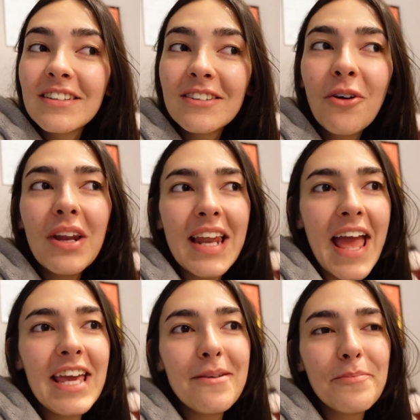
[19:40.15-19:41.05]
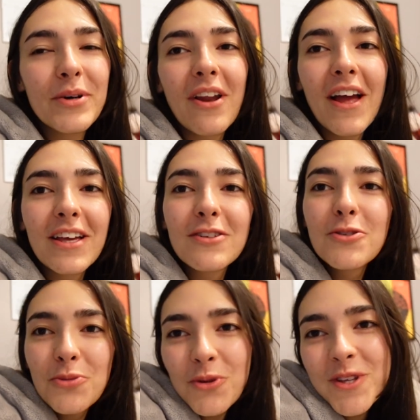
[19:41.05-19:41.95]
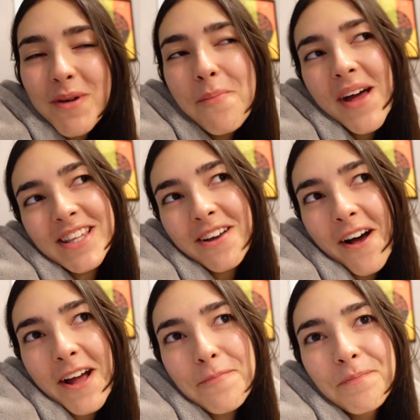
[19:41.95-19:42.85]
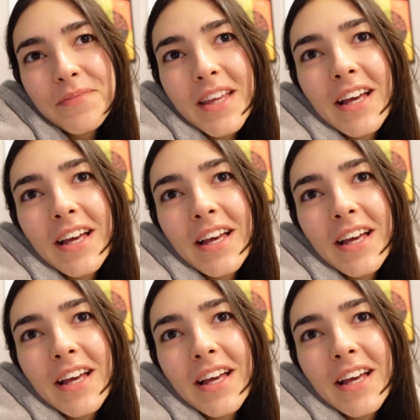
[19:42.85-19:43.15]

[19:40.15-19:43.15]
not late, but like towards my bedtime.